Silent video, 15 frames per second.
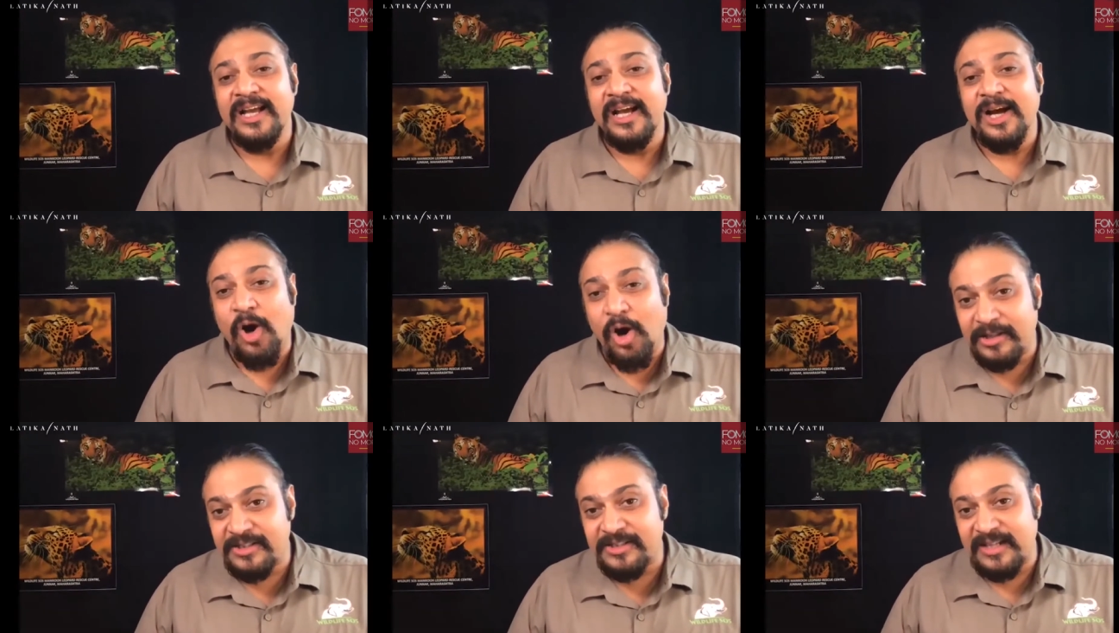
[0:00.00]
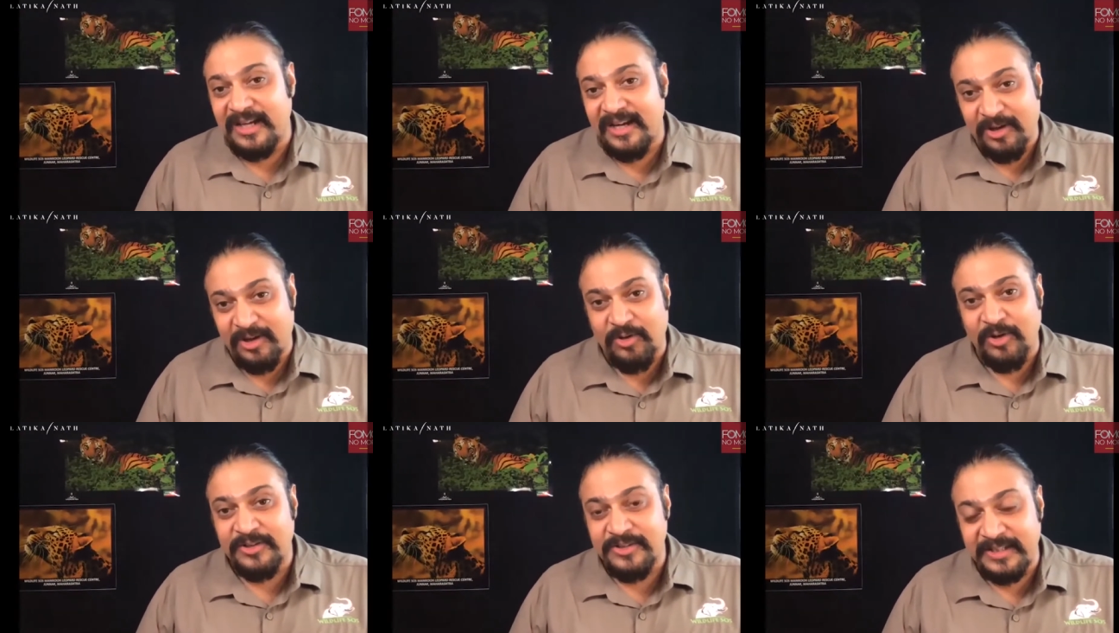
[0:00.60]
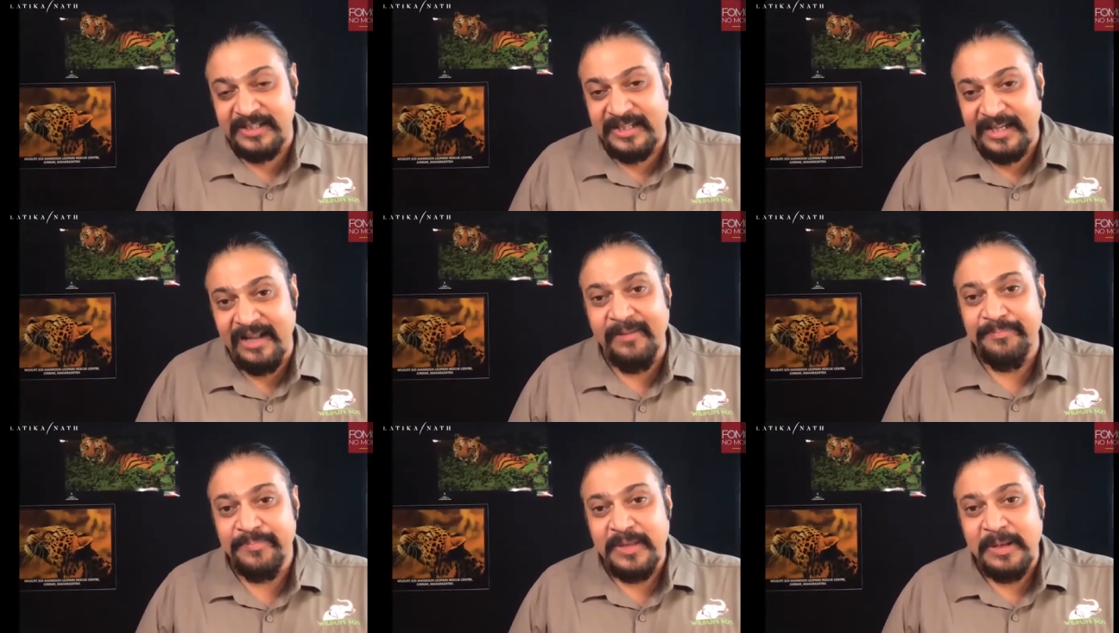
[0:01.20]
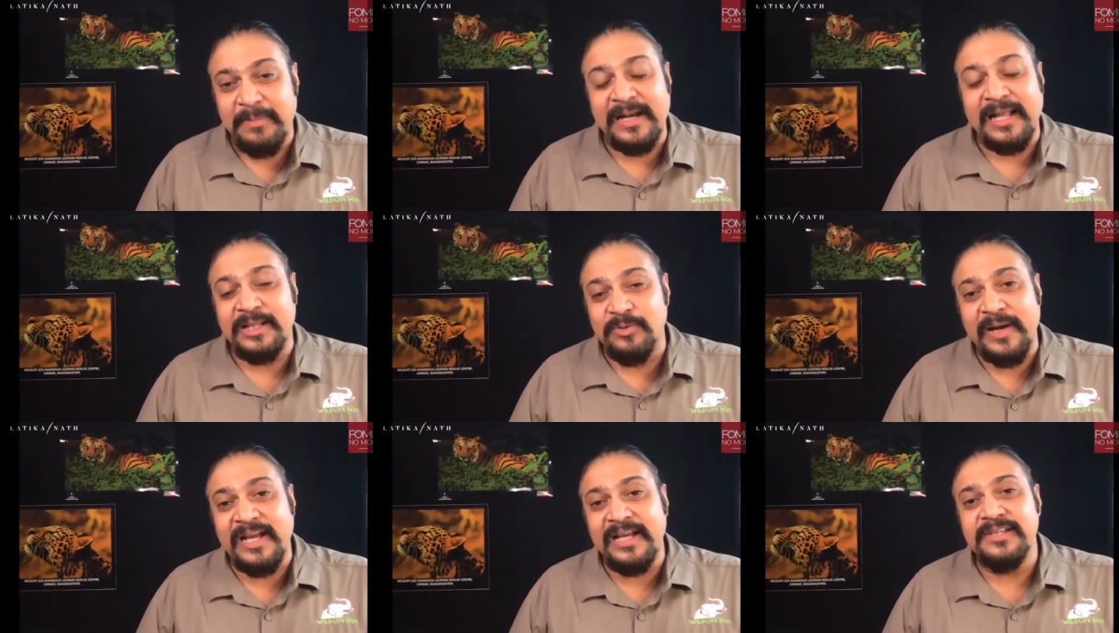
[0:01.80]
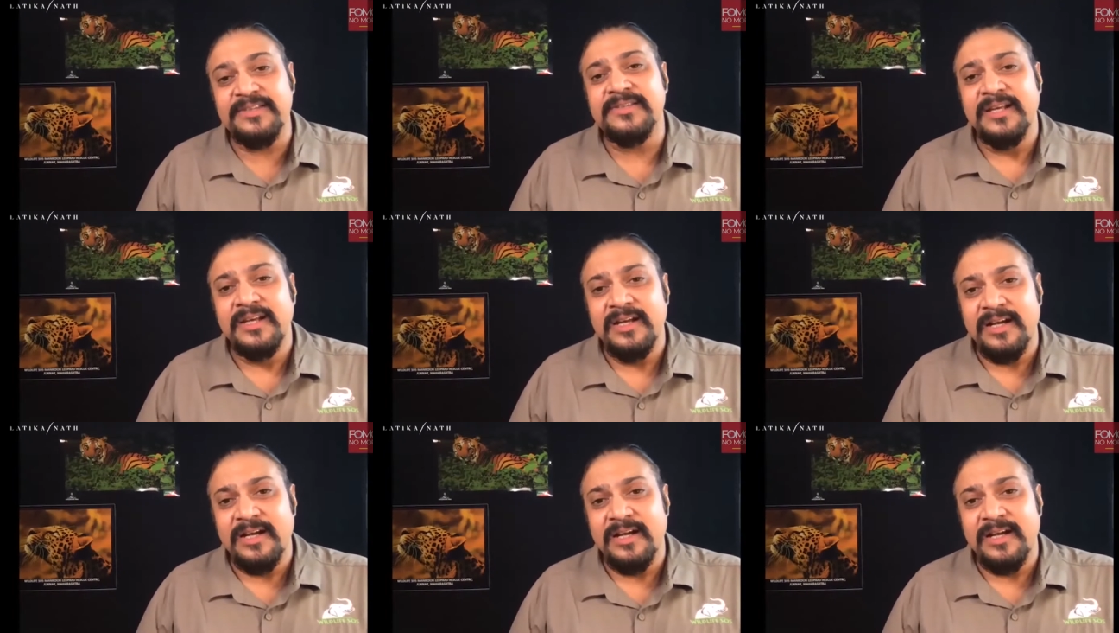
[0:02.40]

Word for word: Hotstar across India, but otherwise,